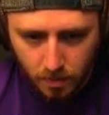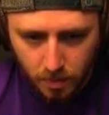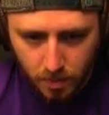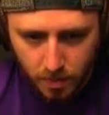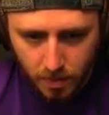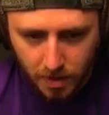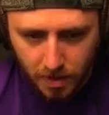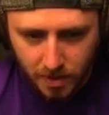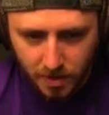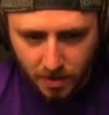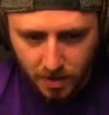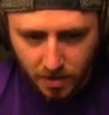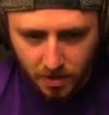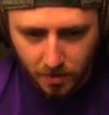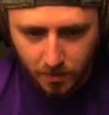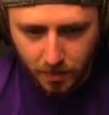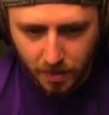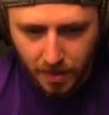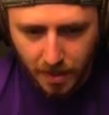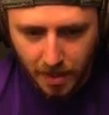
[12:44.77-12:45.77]
This has such a
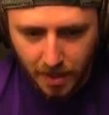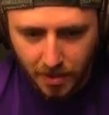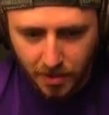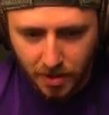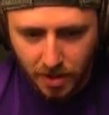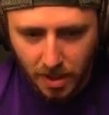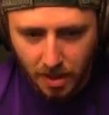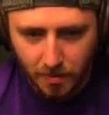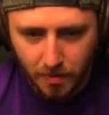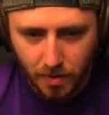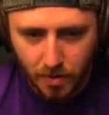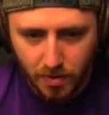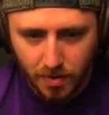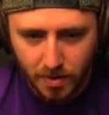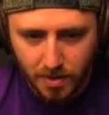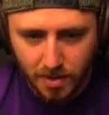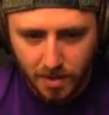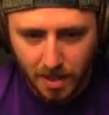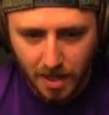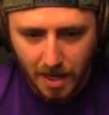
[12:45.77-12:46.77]
big headshot
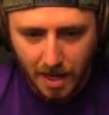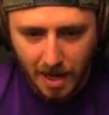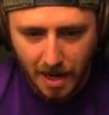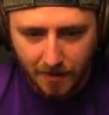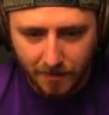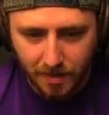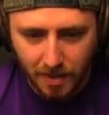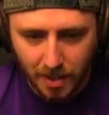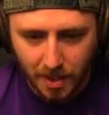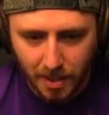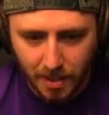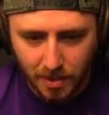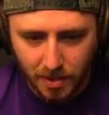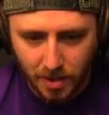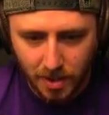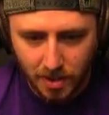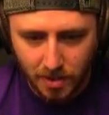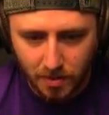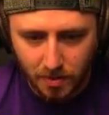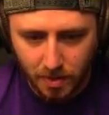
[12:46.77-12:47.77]
bonus that I have to get
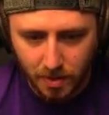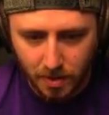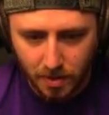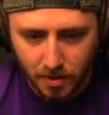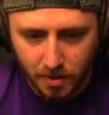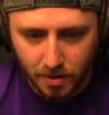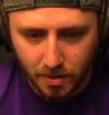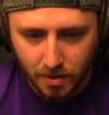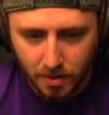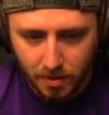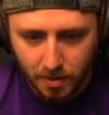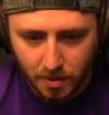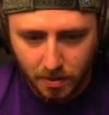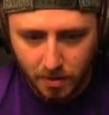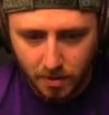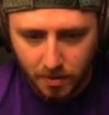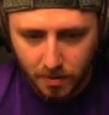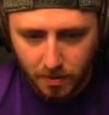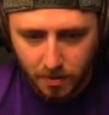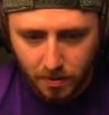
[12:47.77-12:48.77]
headshots with
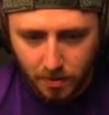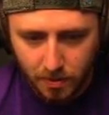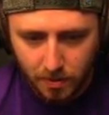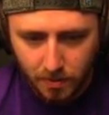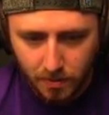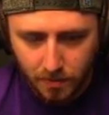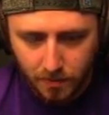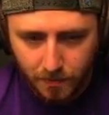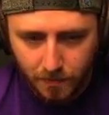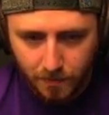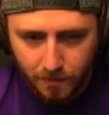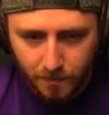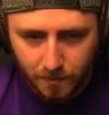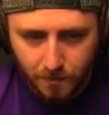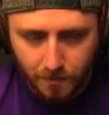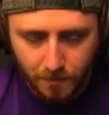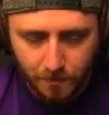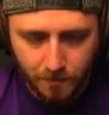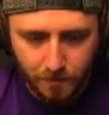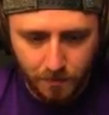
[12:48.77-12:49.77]
it. Yep.
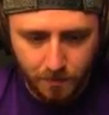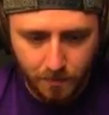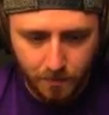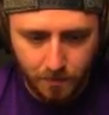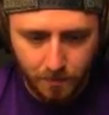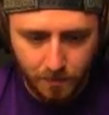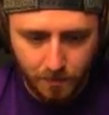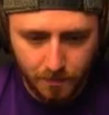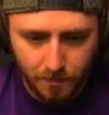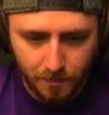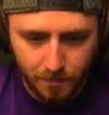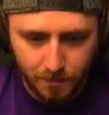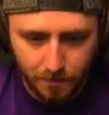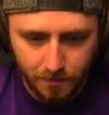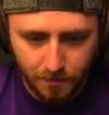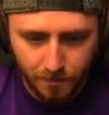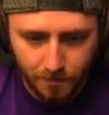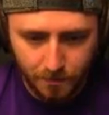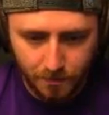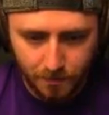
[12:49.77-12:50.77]
The scar's like
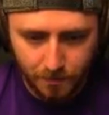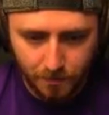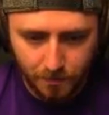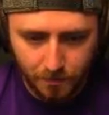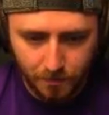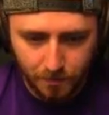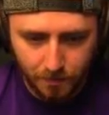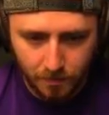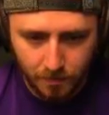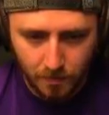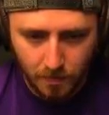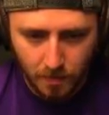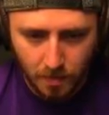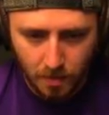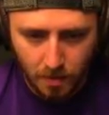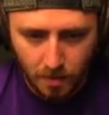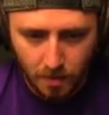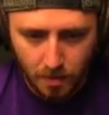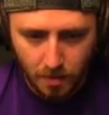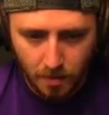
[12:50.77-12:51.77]
that too. Like
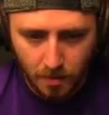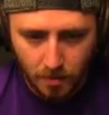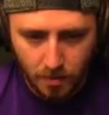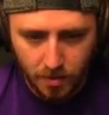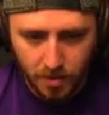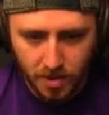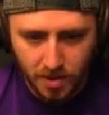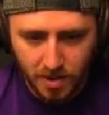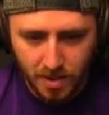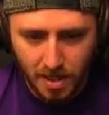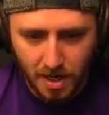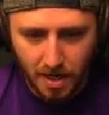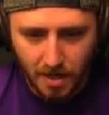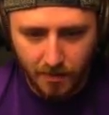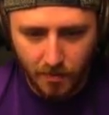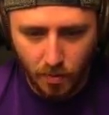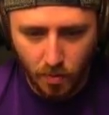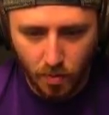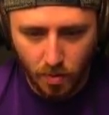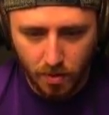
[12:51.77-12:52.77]
huge. Or it's just not
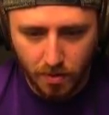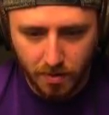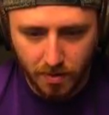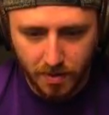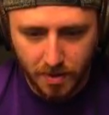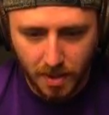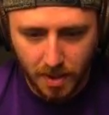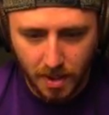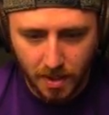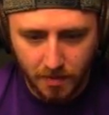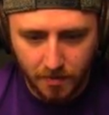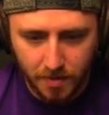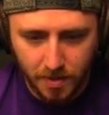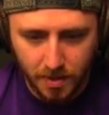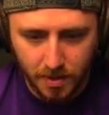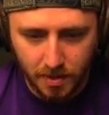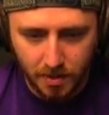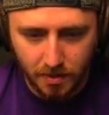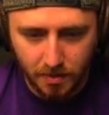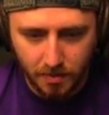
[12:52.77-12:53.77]
even worth the time
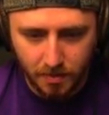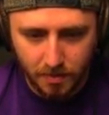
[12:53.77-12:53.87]
to...